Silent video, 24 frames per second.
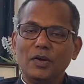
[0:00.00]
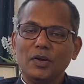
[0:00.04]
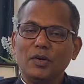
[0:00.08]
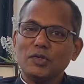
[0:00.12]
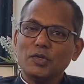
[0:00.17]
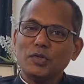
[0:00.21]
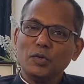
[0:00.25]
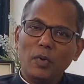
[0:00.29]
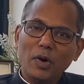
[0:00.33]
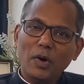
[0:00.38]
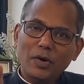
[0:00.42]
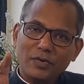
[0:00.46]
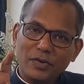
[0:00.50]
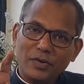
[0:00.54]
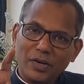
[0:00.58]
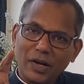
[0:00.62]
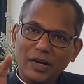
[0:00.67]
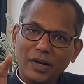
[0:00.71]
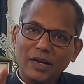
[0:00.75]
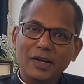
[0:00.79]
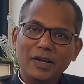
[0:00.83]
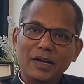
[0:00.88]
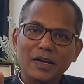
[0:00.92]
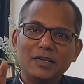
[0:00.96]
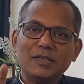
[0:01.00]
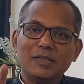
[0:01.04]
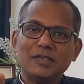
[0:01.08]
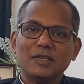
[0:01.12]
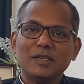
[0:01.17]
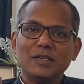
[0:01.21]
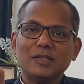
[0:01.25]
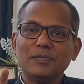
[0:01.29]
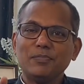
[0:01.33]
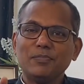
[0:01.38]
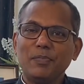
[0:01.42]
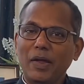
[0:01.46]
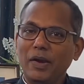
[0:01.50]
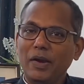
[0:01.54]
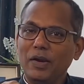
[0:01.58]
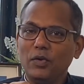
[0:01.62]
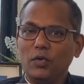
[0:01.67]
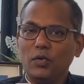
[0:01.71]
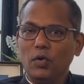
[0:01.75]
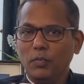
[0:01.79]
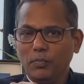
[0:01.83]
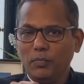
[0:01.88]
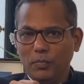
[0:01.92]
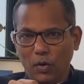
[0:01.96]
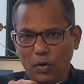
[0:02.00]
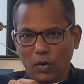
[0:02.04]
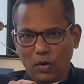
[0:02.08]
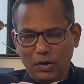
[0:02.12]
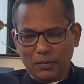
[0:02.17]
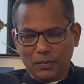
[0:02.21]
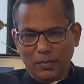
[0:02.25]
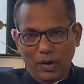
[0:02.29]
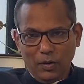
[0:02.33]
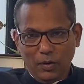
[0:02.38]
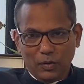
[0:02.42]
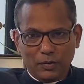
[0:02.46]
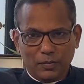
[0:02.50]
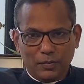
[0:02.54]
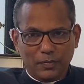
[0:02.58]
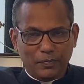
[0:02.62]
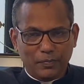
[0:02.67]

So what really is this pericope all about?